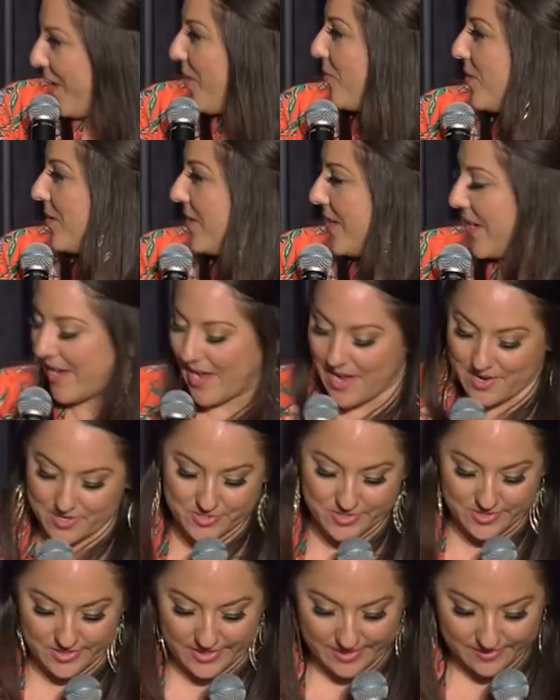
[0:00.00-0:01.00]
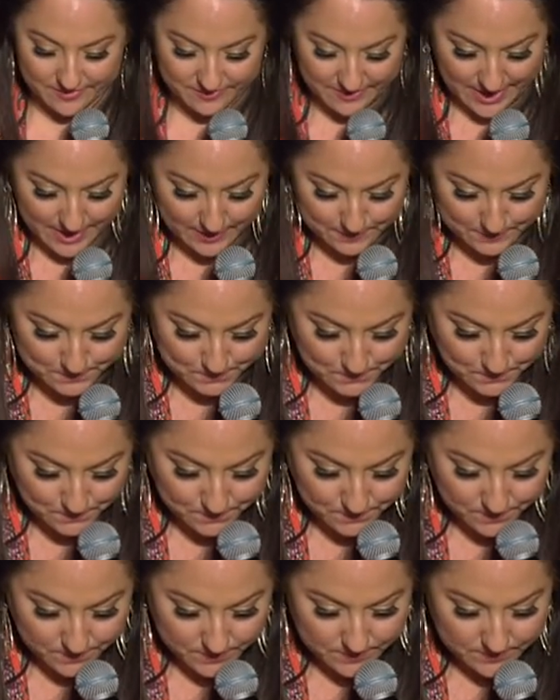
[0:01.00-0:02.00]
life by worrying, actually, right?
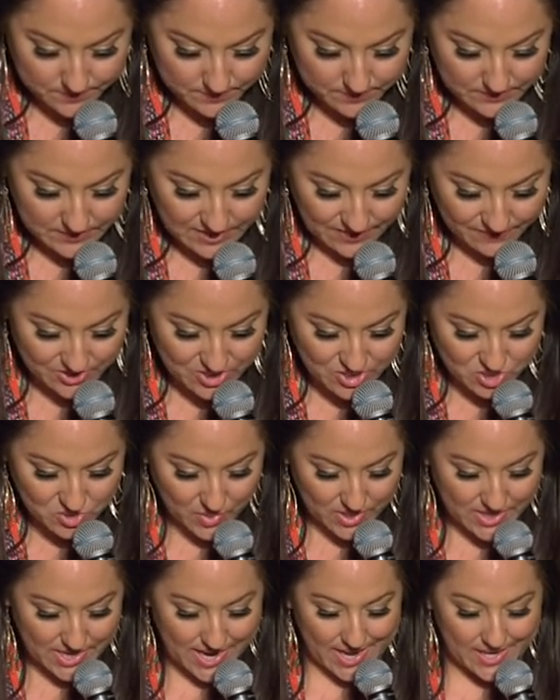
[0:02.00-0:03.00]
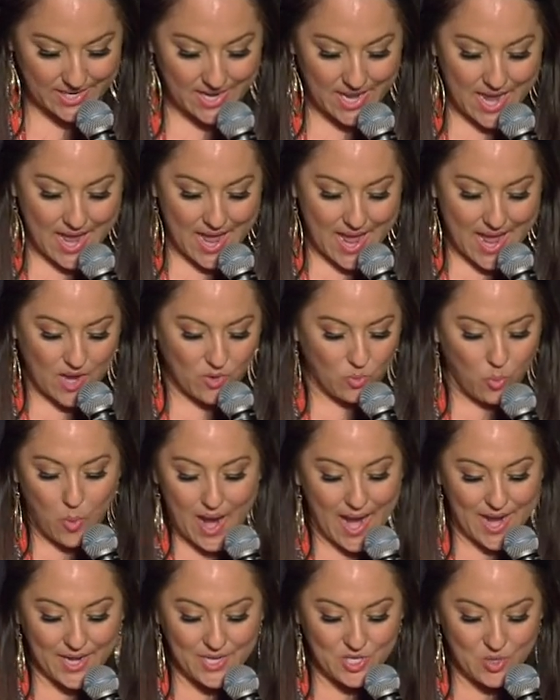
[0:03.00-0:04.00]
Verse 28
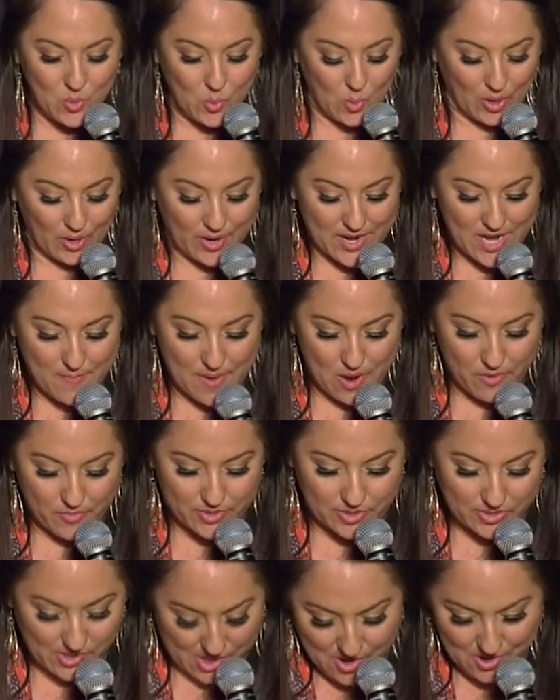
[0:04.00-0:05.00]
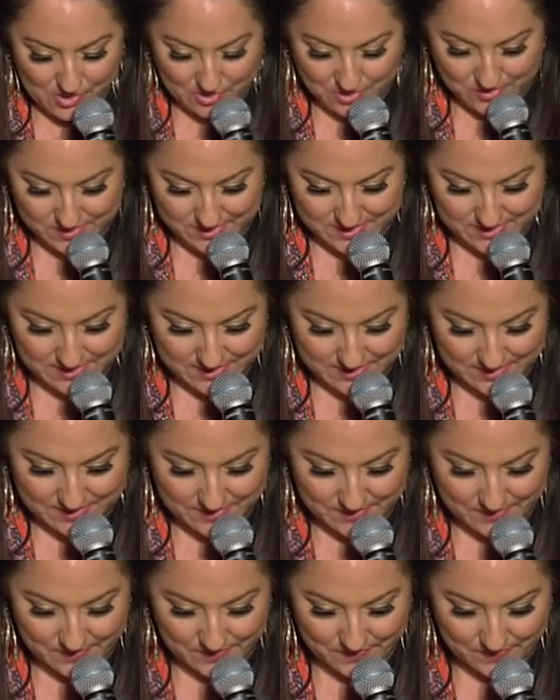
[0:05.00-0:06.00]
And why do you worry about clothes?
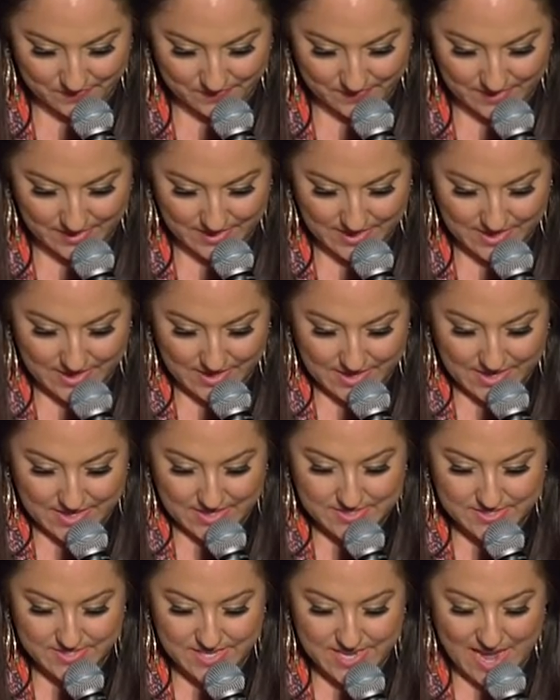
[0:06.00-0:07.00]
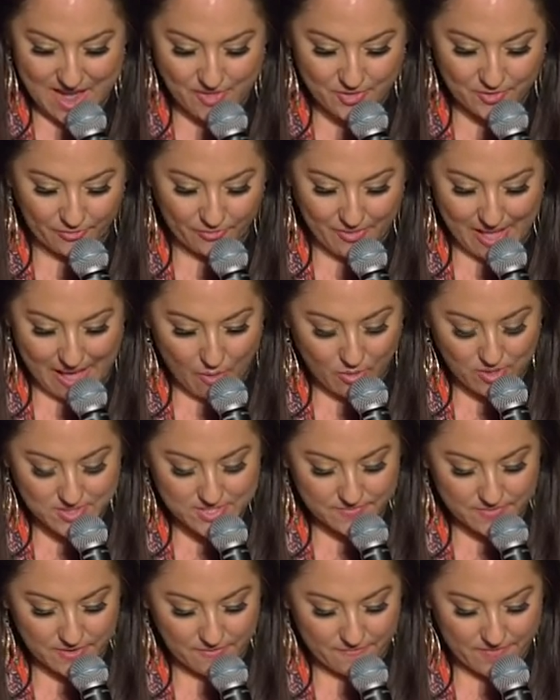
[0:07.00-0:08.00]
See how the
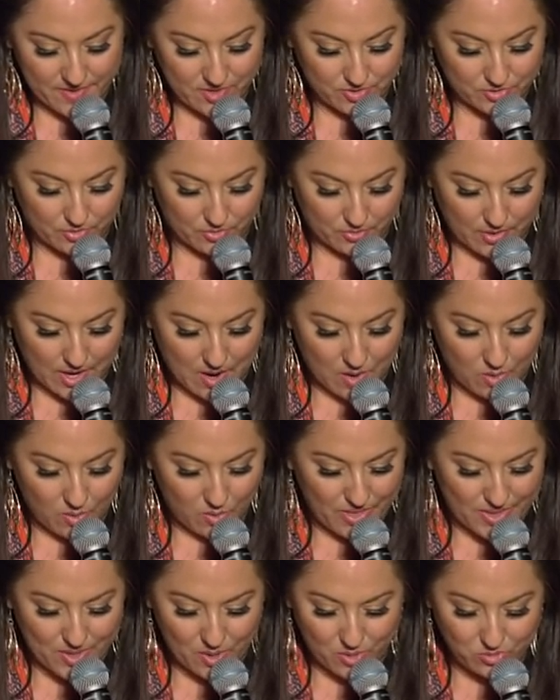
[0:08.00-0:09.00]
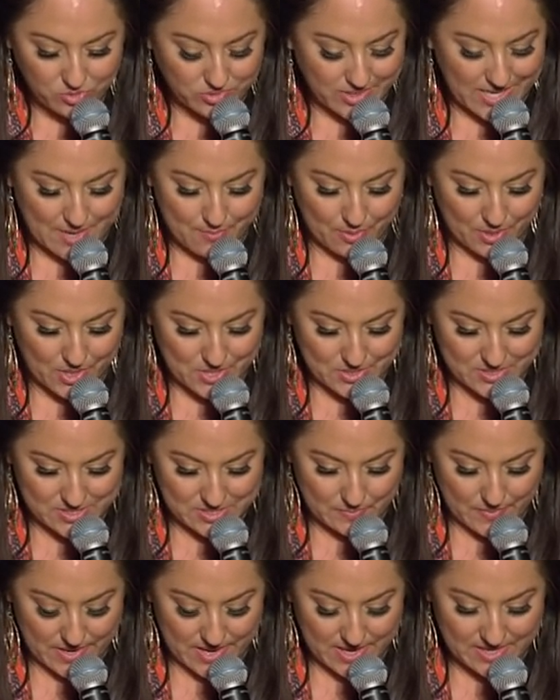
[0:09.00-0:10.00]
flowers of the field grow? They don't labor or
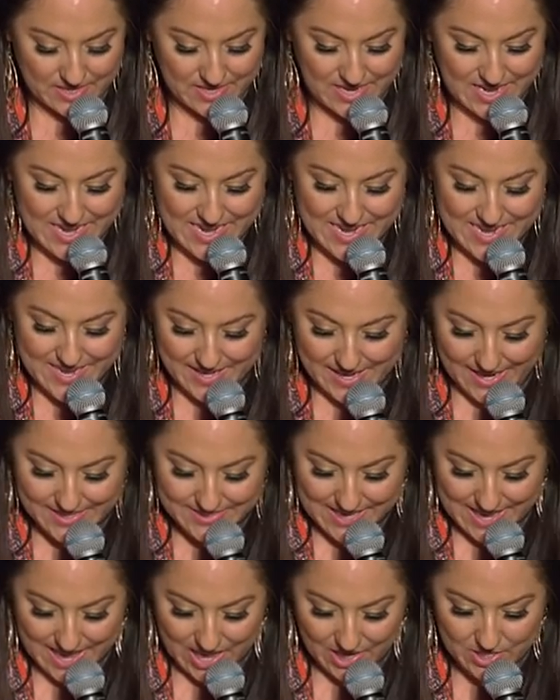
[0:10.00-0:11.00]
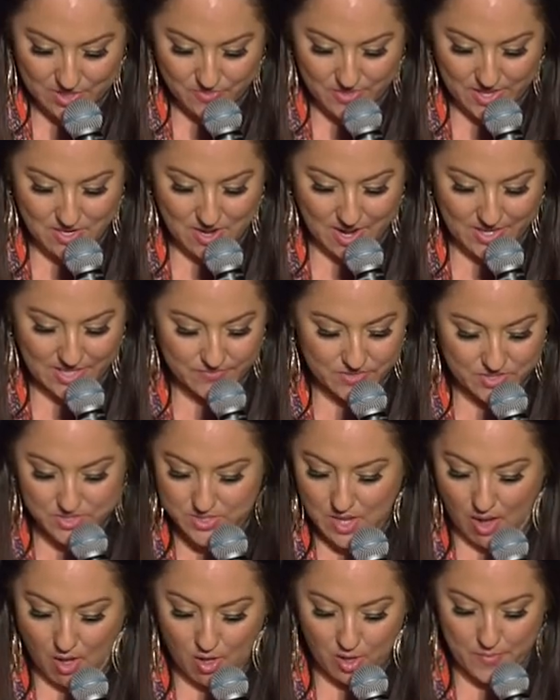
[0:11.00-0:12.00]
spin. Yet I tell you that not
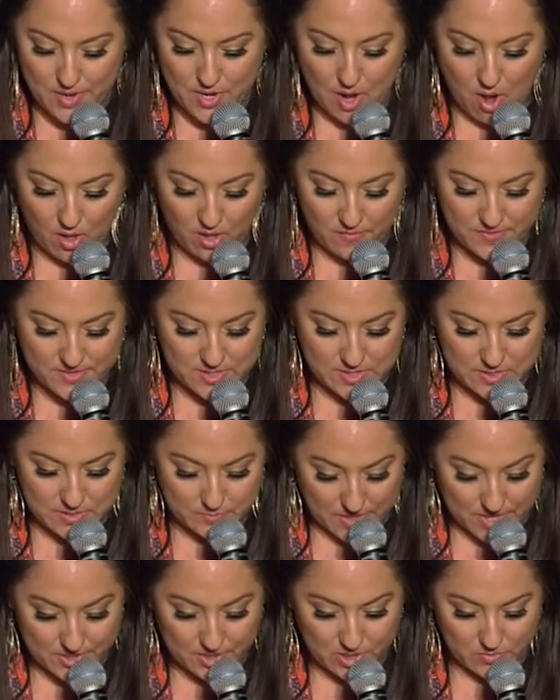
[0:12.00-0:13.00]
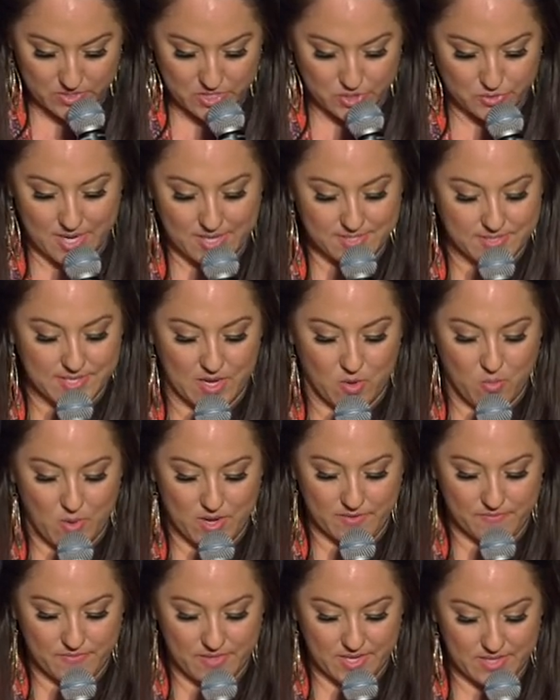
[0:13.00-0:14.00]
even Solomon, all of his splendor, was dressed
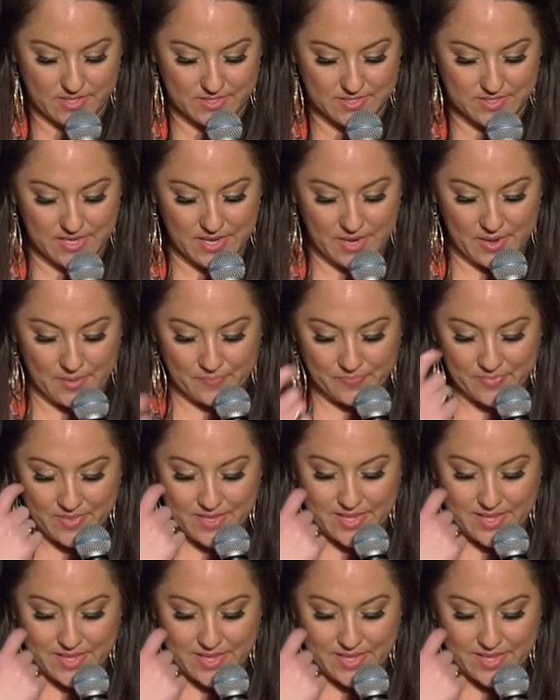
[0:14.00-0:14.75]
like one of these.